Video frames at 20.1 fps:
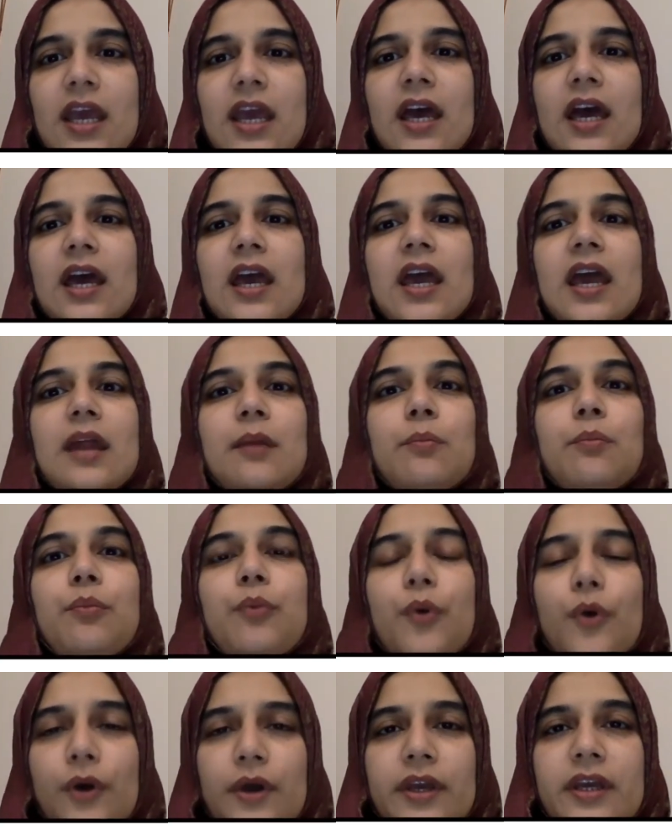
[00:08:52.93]
and
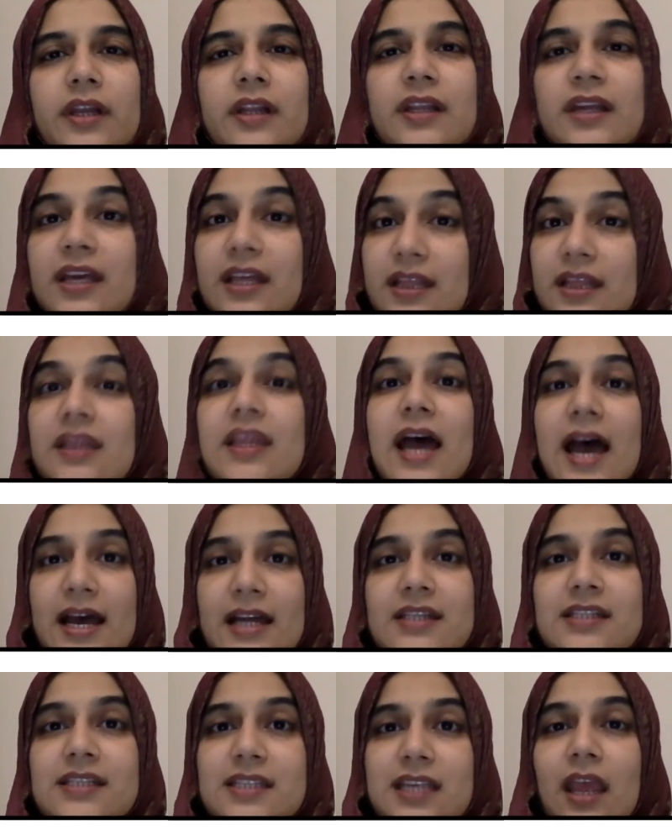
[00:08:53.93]
boil in
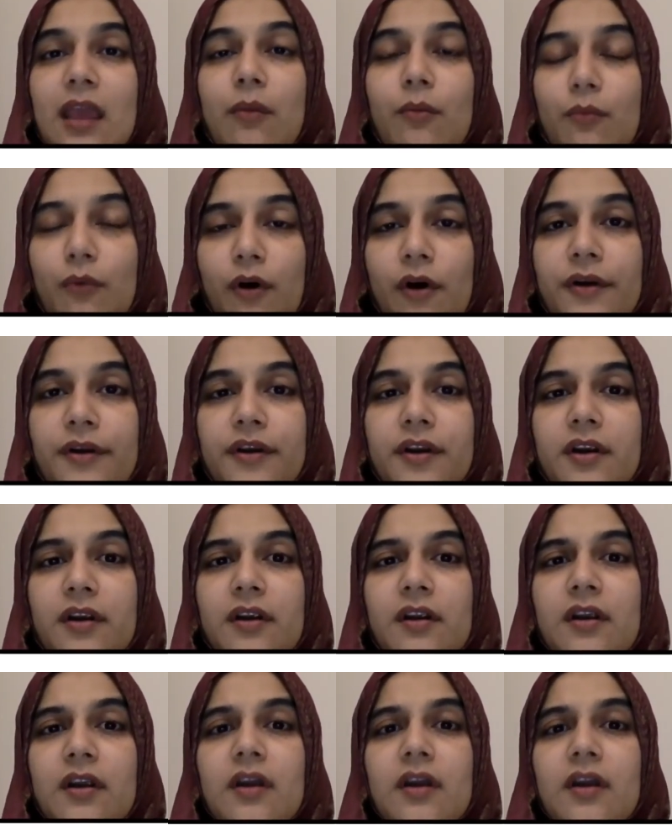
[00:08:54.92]
that same water